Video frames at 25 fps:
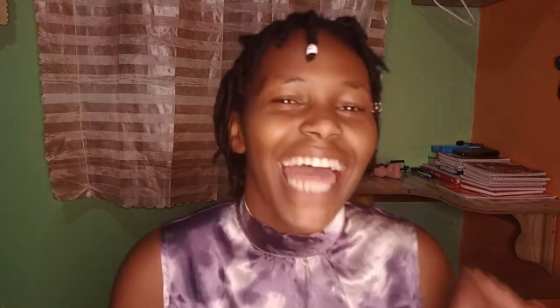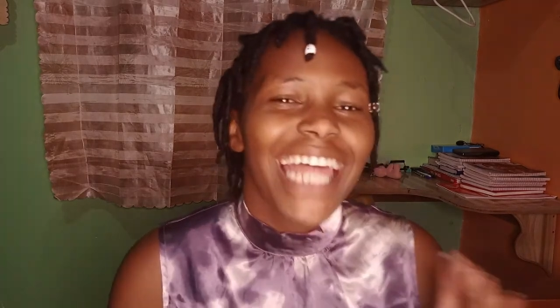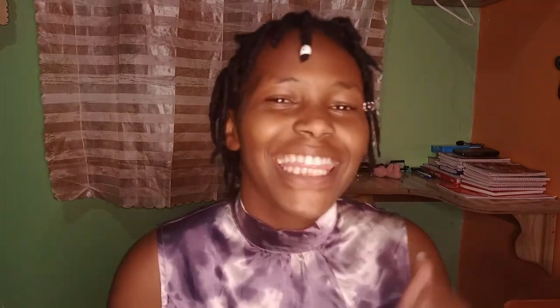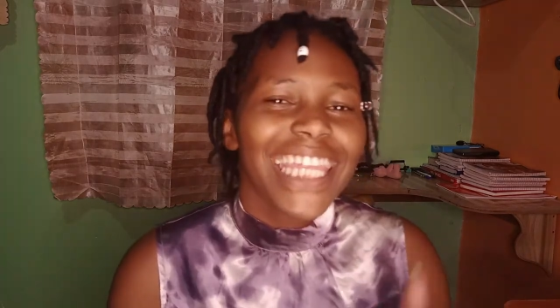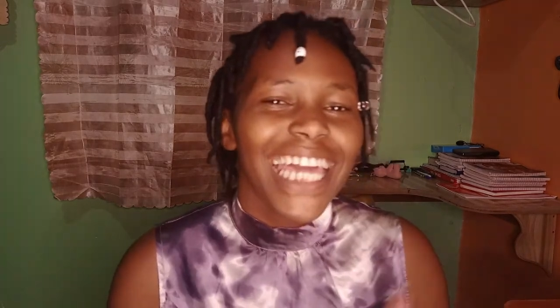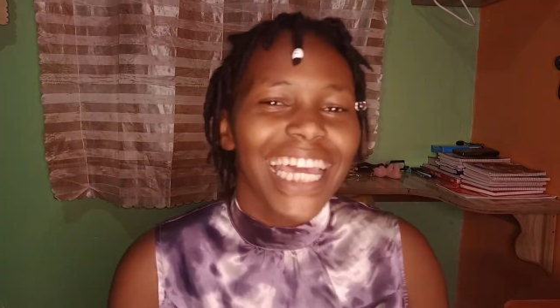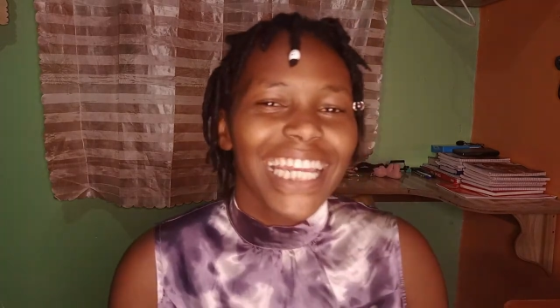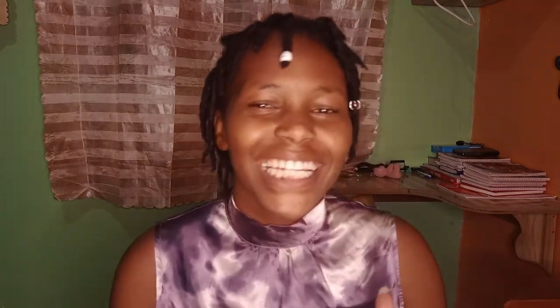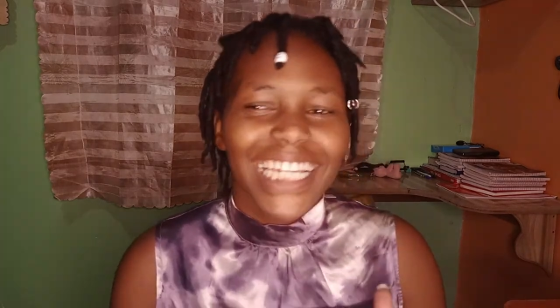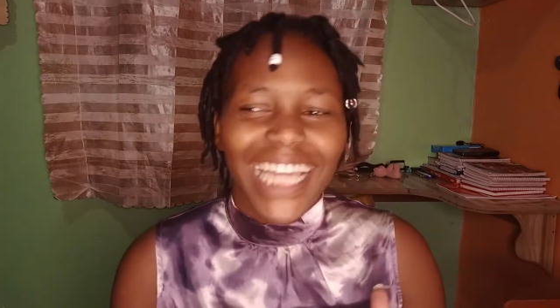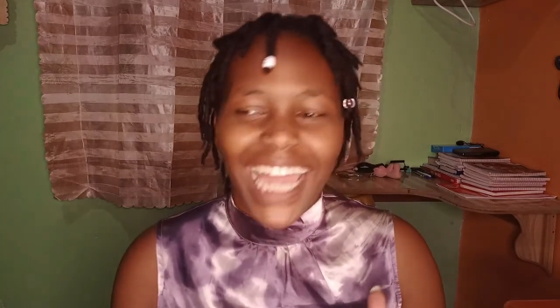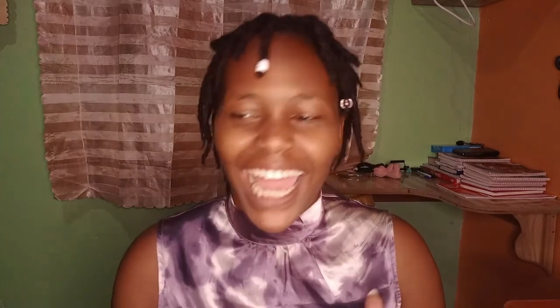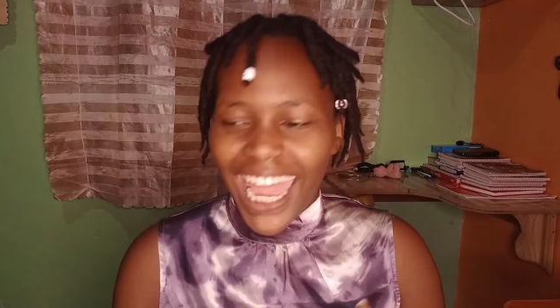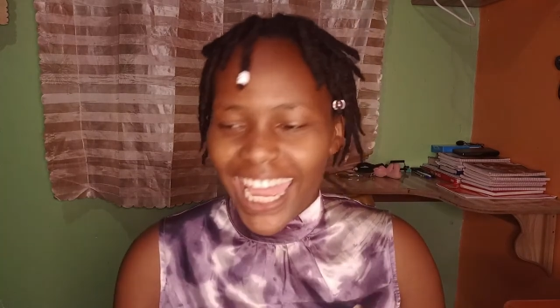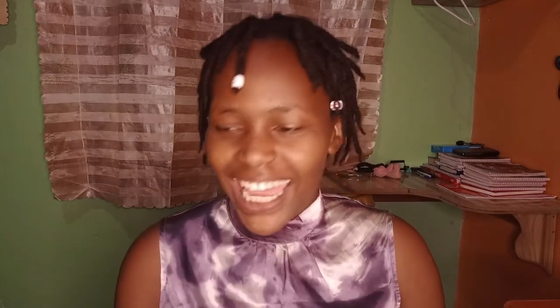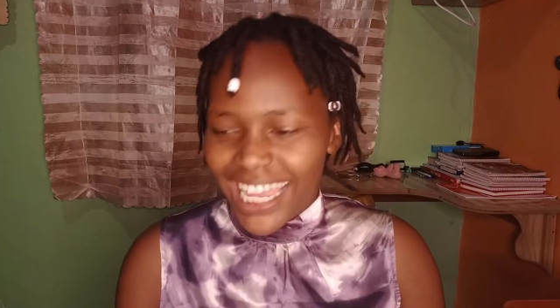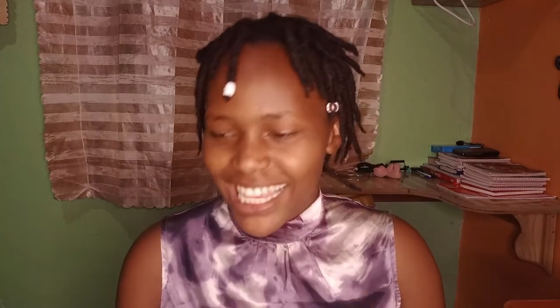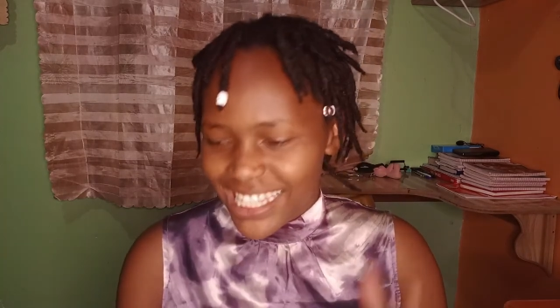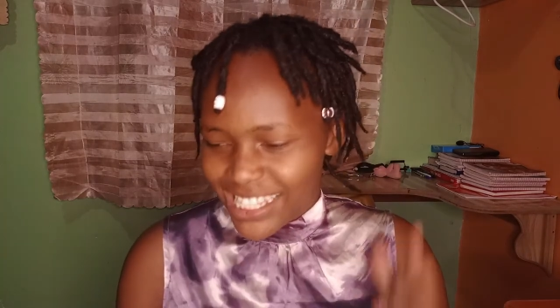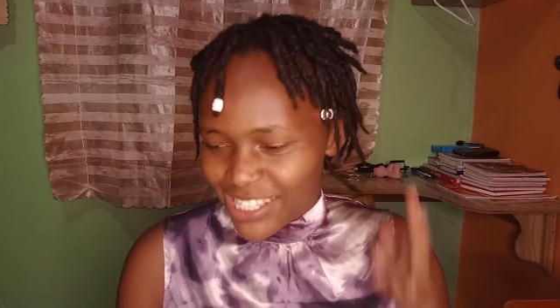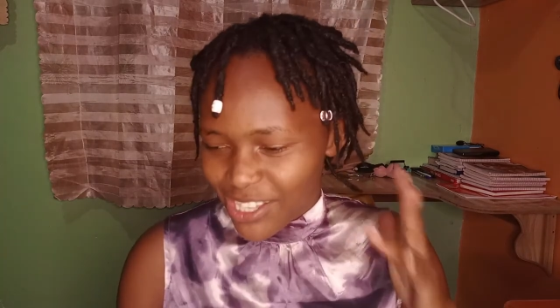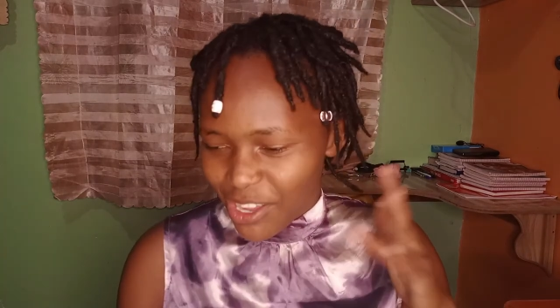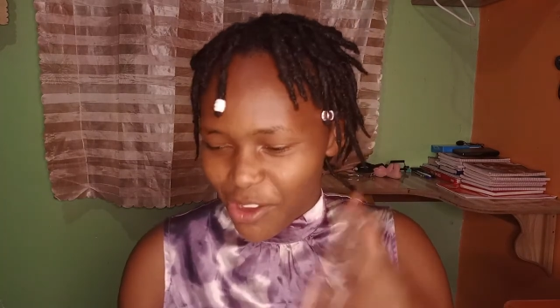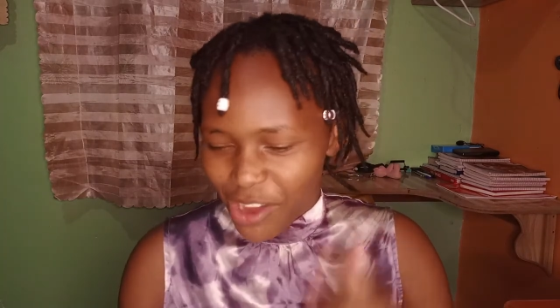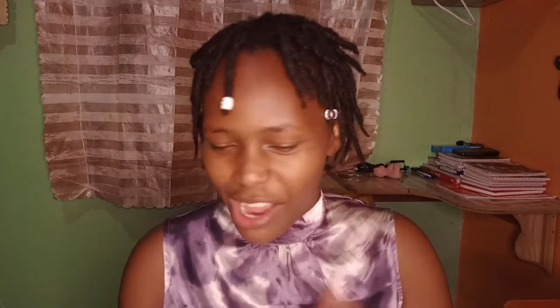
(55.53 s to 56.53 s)
And then
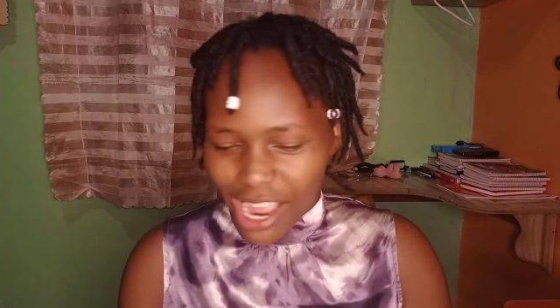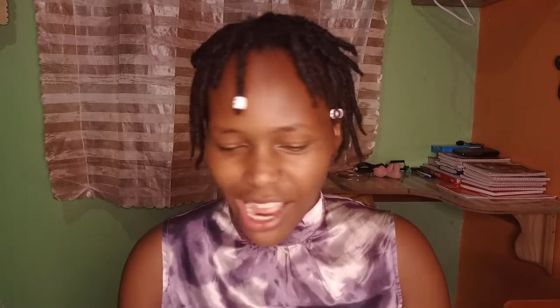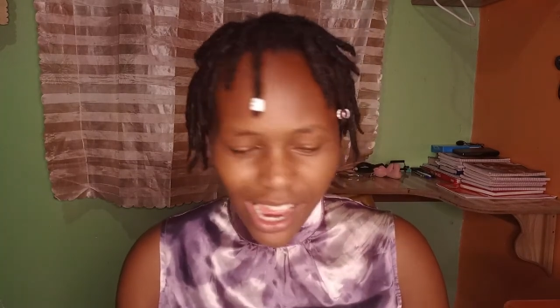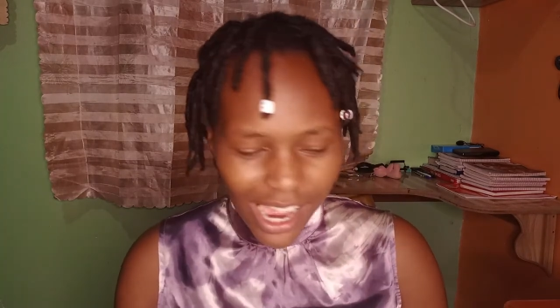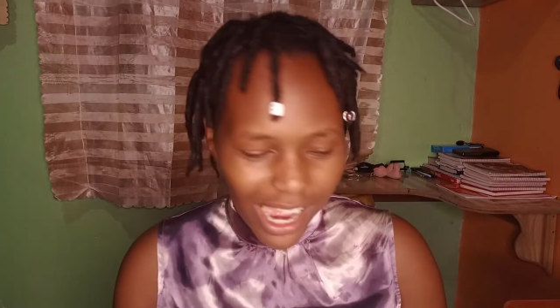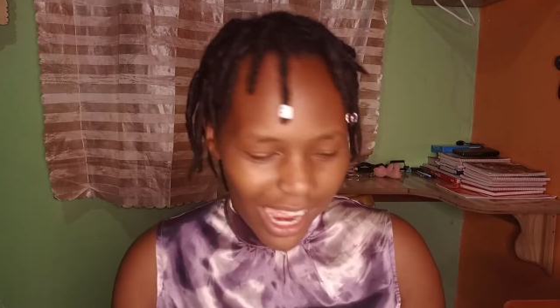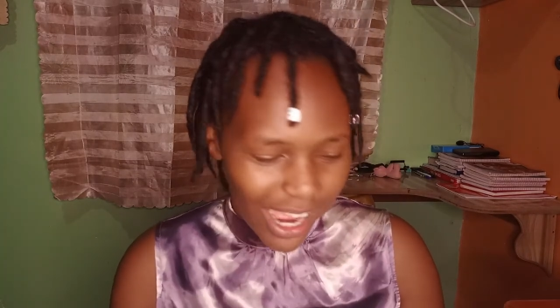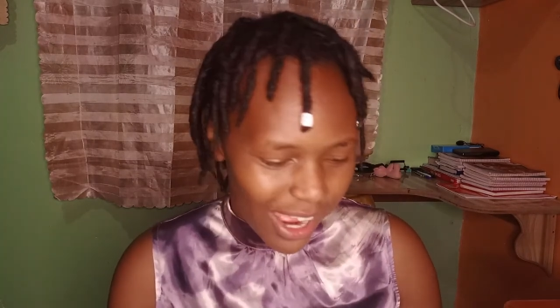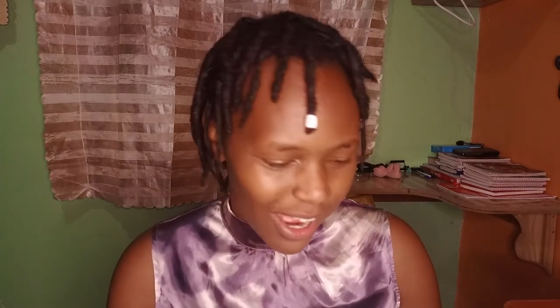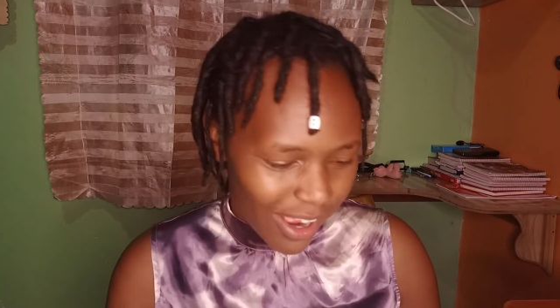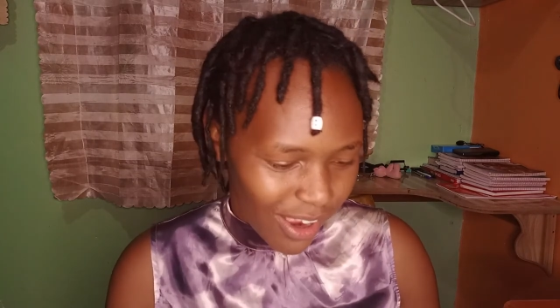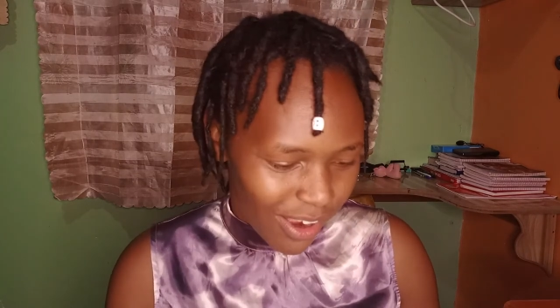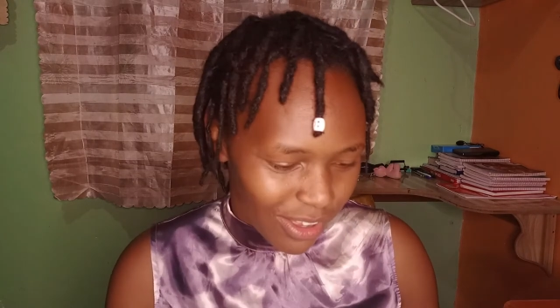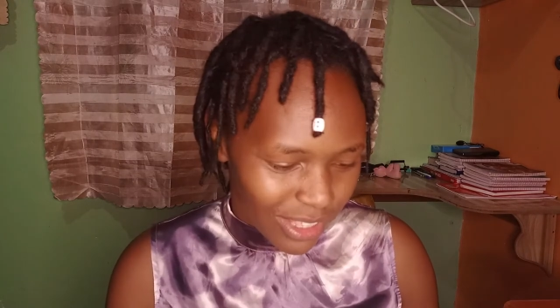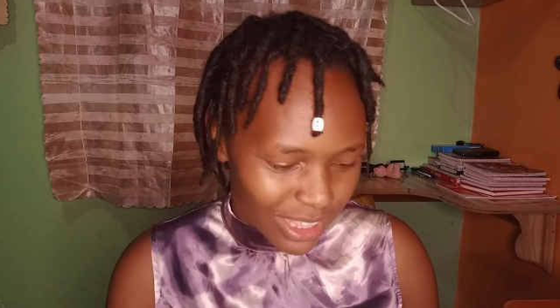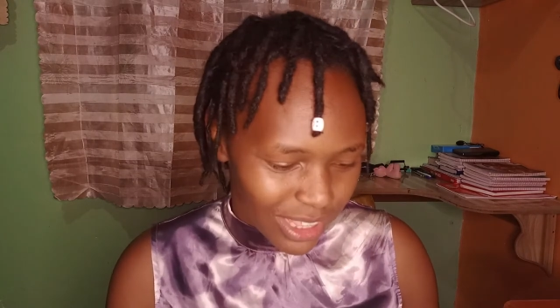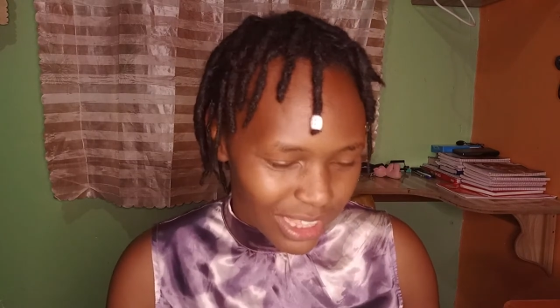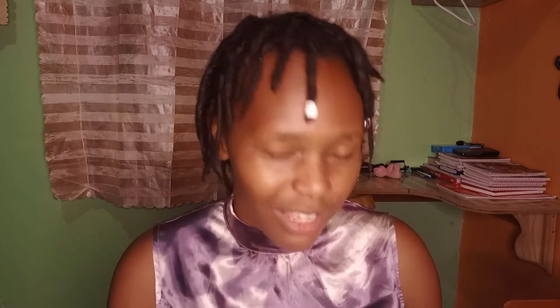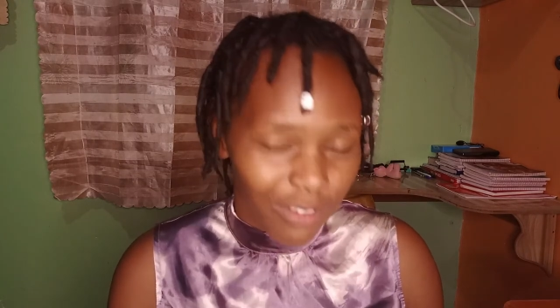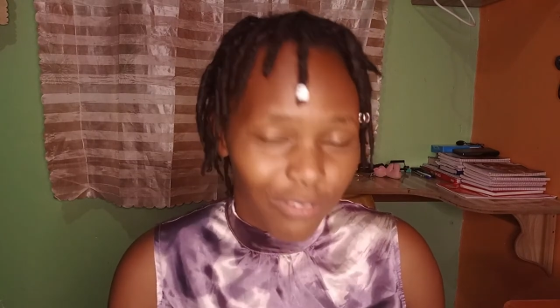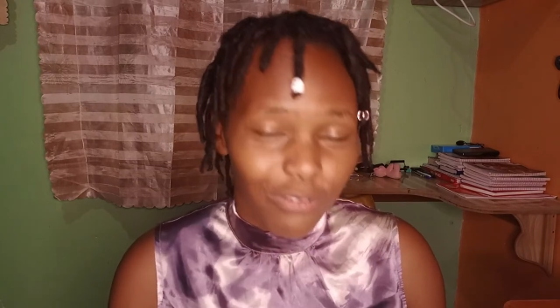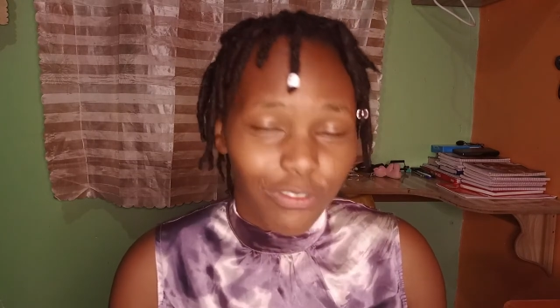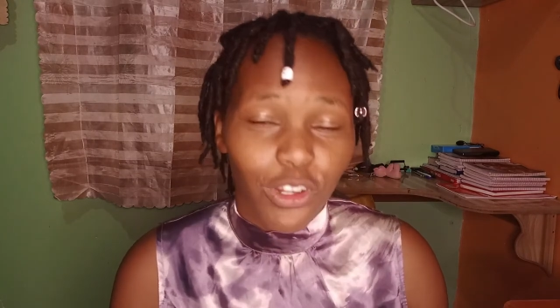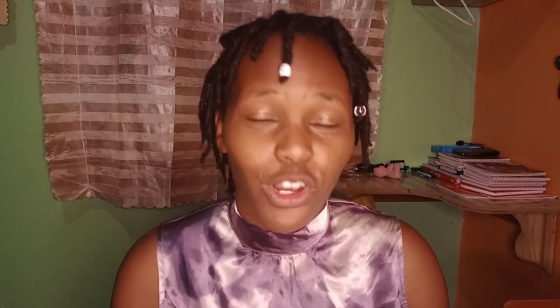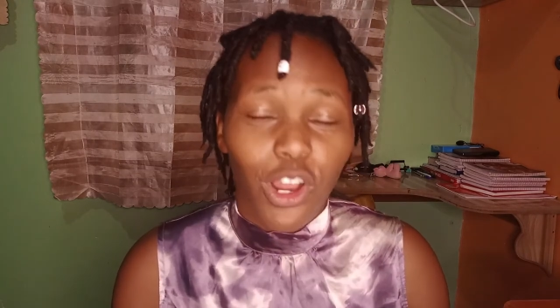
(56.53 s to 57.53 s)
guys, on
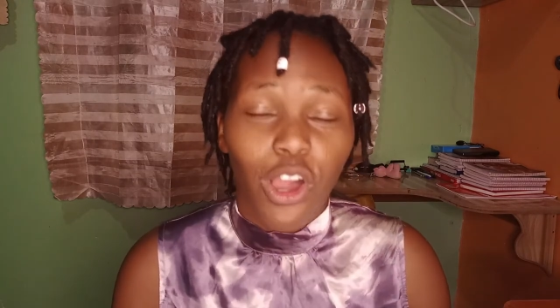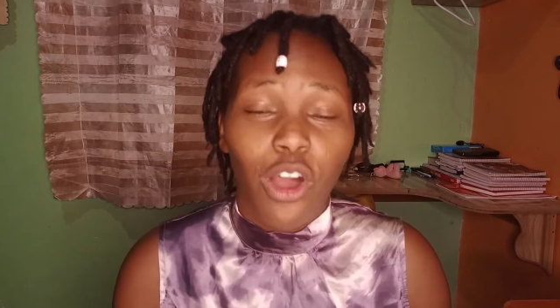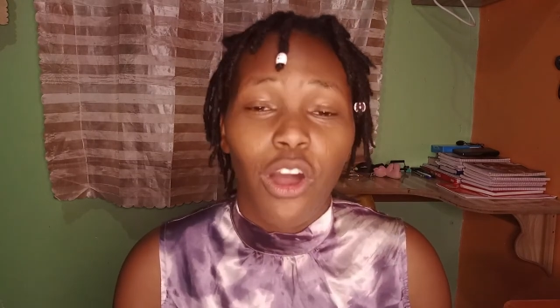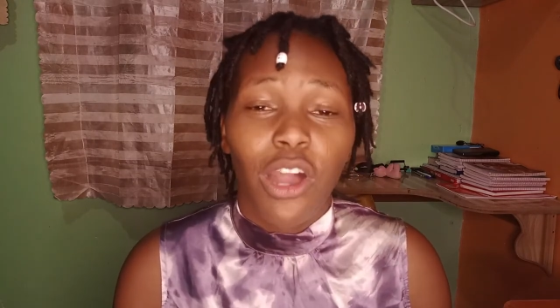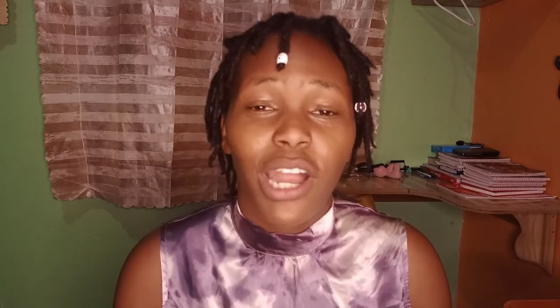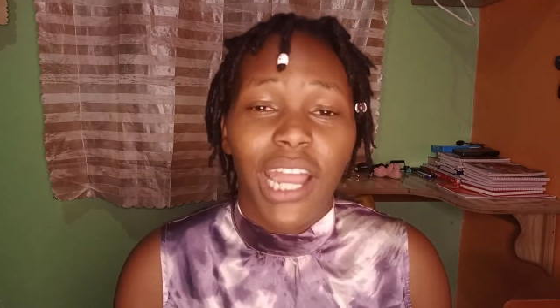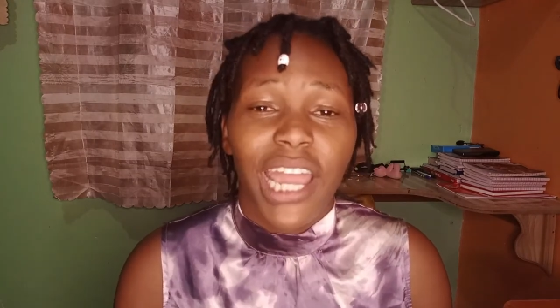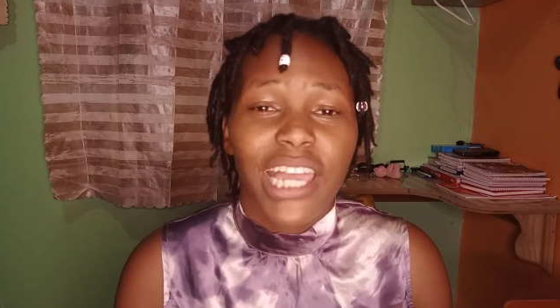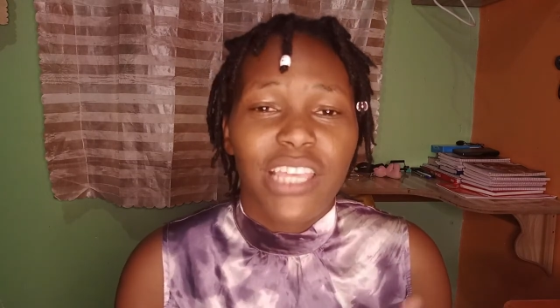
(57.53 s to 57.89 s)
the floor,